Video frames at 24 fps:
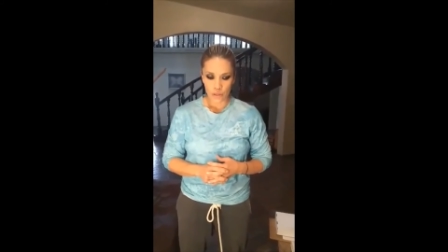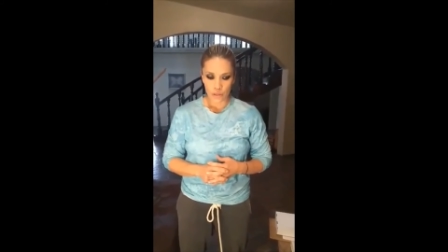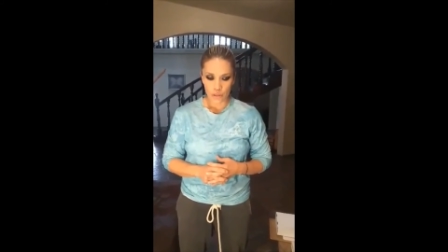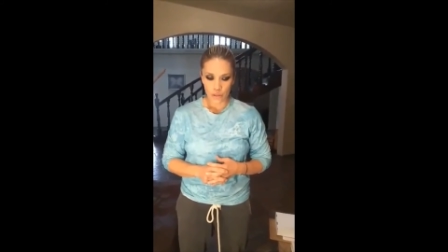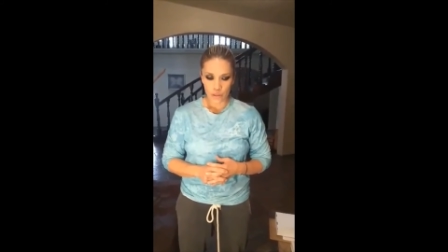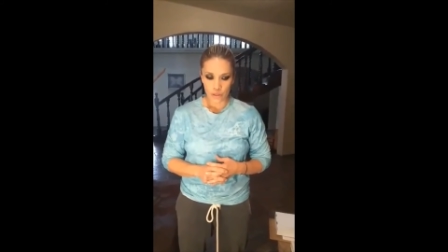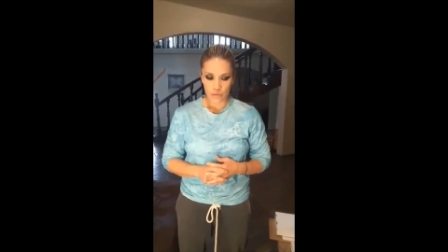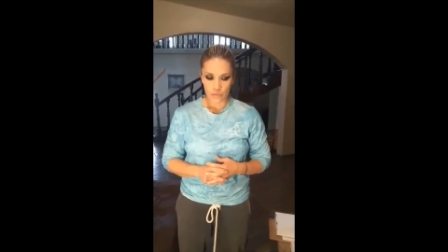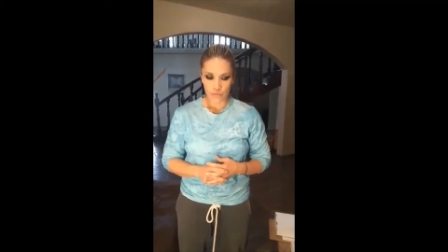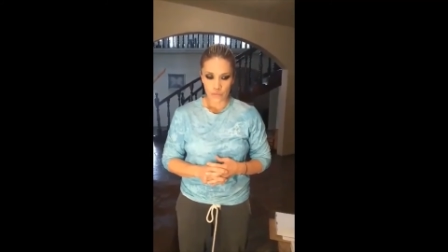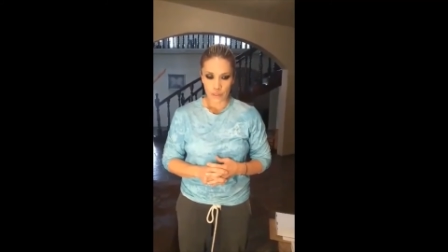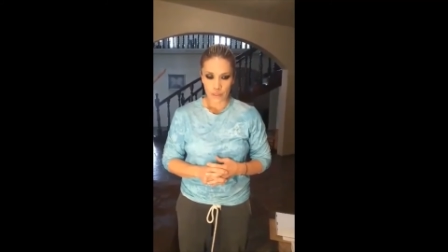
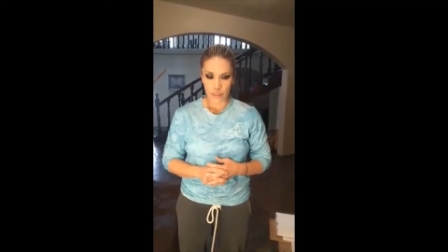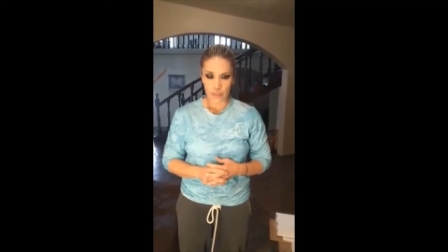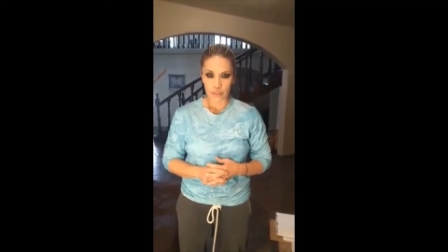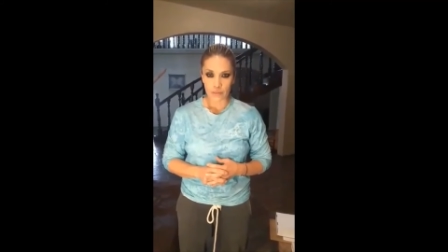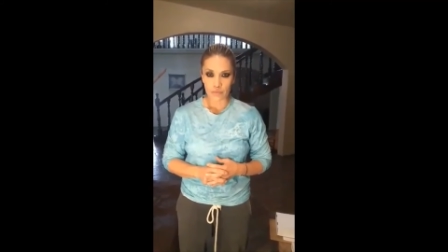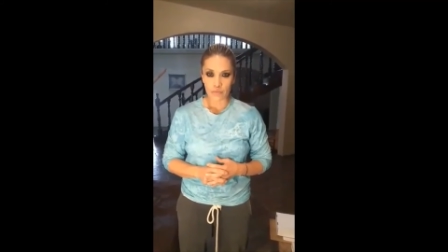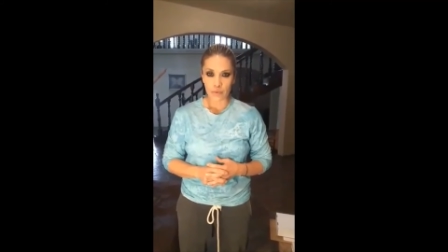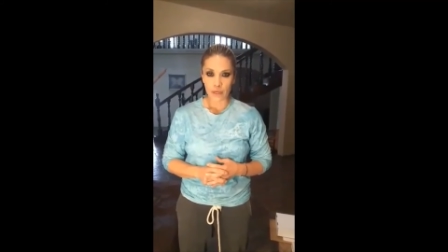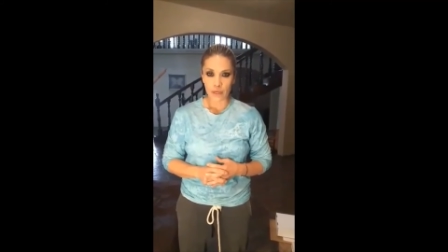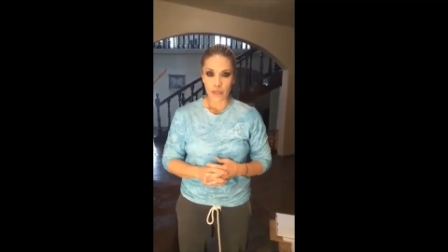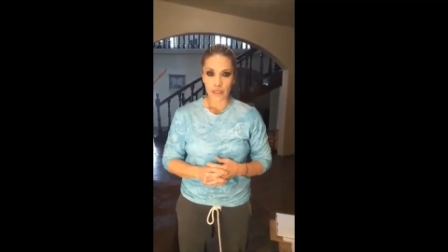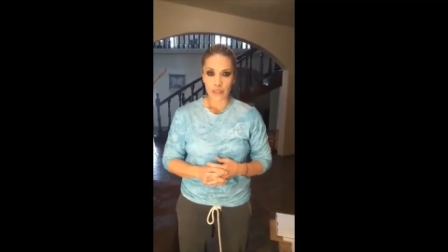my
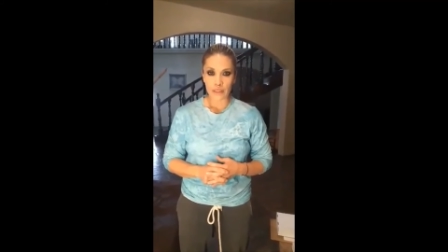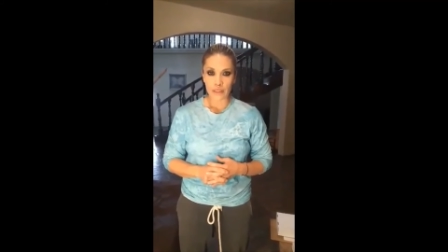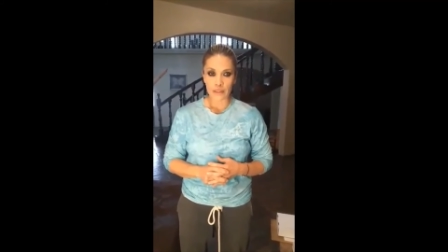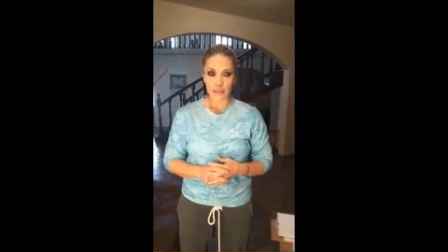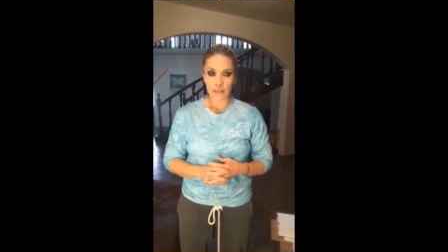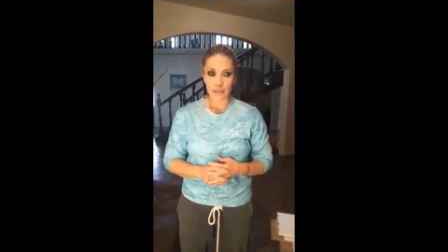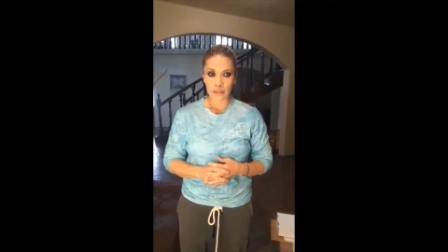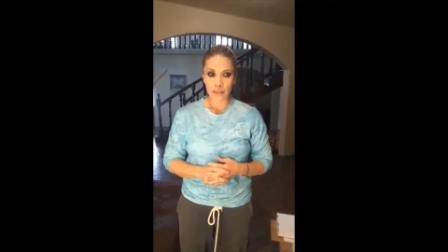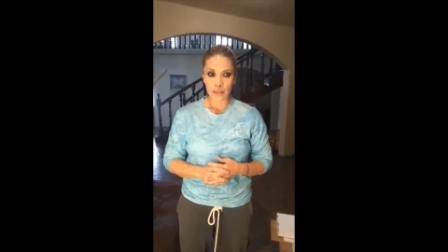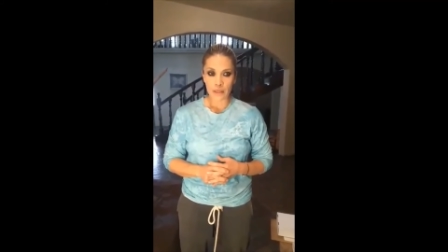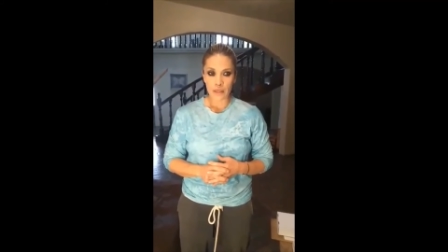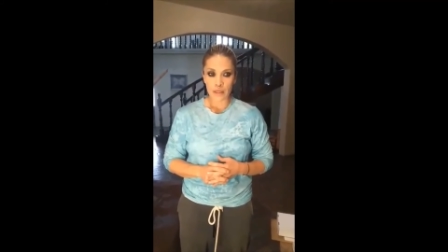spine.
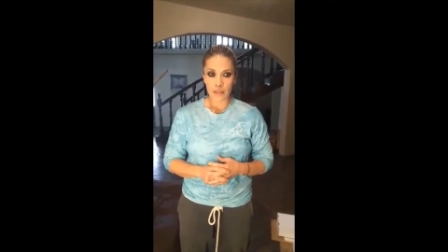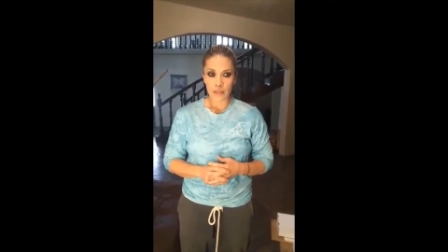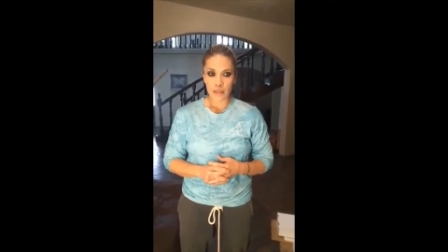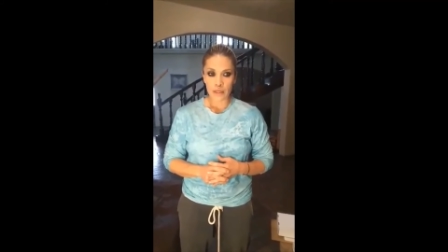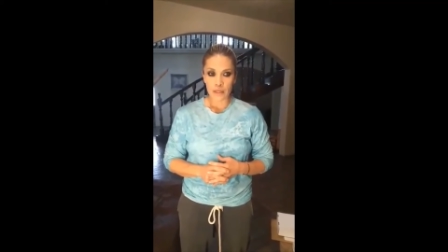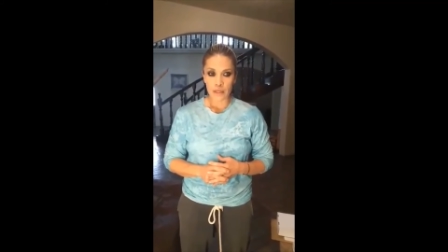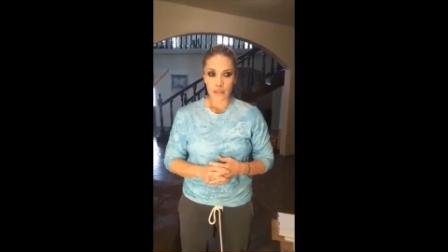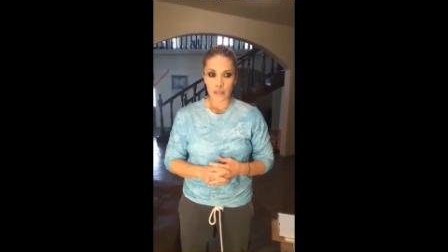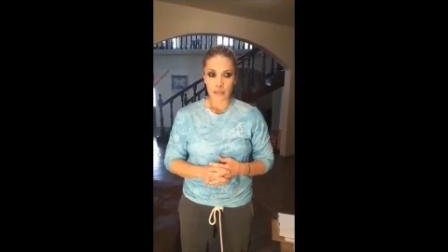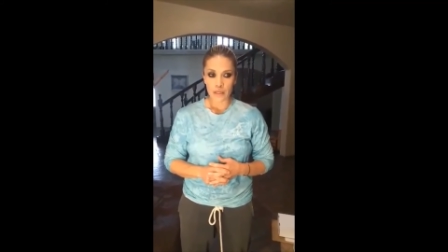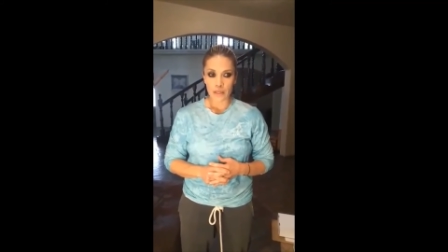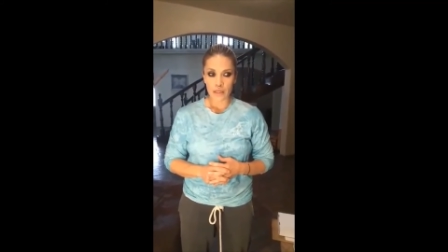
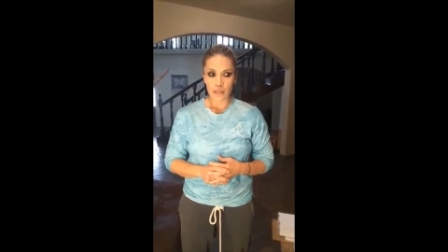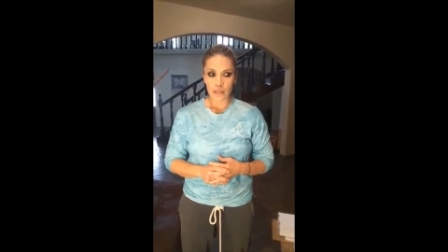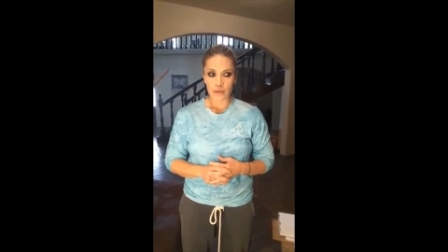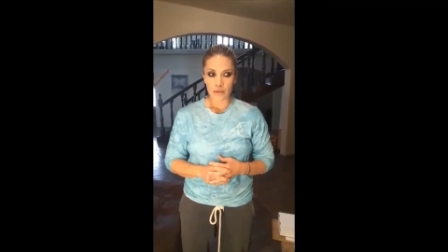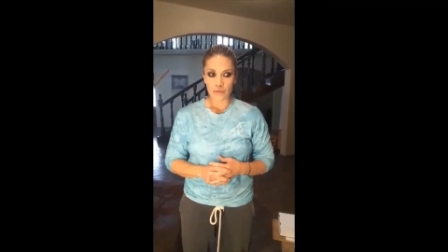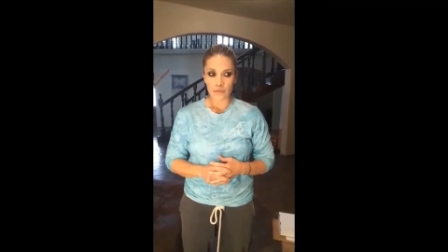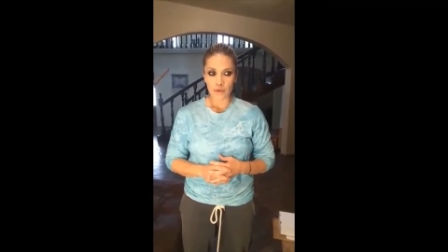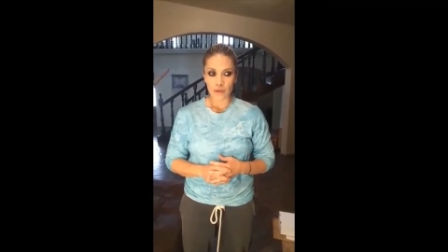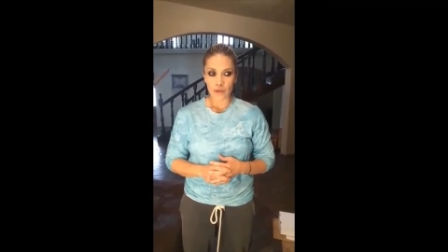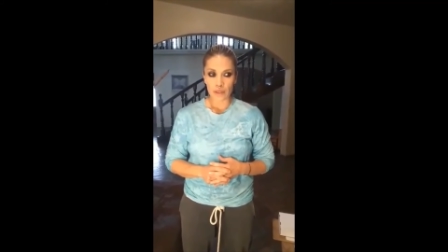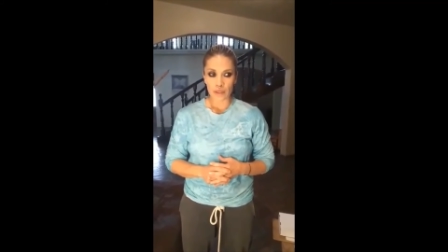If I